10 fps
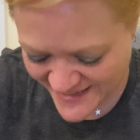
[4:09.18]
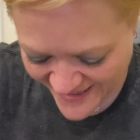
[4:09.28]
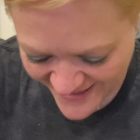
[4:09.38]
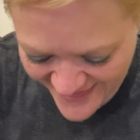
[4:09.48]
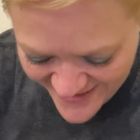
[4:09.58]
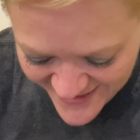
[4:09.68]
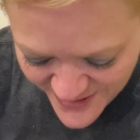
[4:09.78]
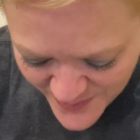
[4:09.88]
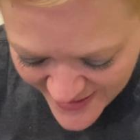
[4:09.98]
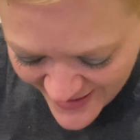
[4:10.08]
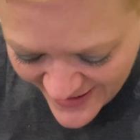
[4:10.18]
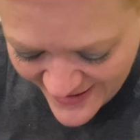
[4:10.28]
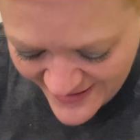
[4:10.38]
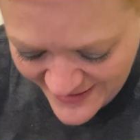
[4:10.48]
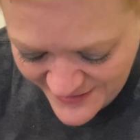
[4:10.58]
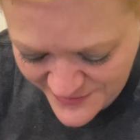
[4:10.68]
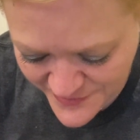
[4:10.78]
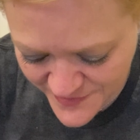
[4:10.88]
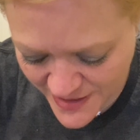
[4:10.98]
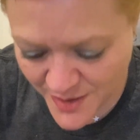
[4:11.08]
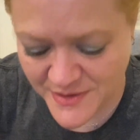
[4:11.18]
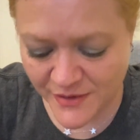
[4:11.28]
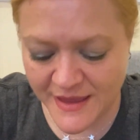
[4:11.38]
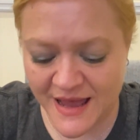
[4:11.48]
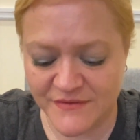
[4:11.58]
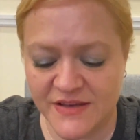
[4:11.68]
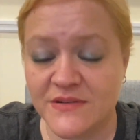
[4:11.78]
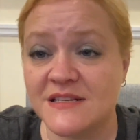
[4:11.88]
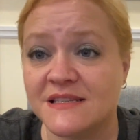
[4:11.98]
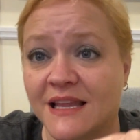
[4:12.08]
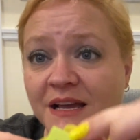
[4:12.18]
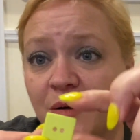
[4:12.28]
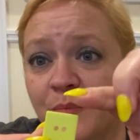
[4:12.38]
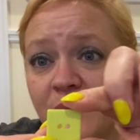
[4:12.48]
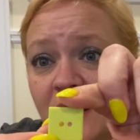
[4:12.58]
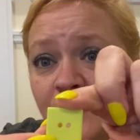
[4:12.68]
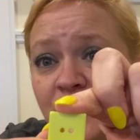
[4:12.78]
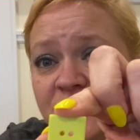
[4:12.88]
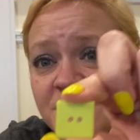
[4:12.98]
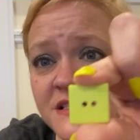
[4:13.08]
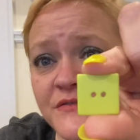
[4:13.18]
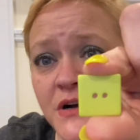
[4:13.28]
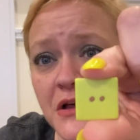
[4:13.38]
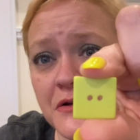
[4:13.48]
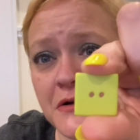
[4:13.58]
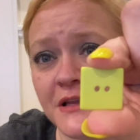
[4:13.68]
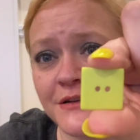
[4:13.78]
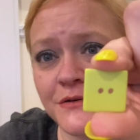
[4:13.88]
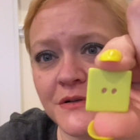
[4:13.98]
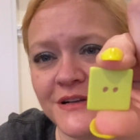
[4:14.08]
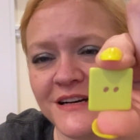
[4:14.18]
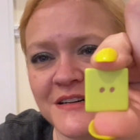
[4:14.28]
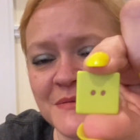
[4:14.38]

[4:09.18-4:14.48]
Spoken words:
And then we have, now they have given us like a bunches of other little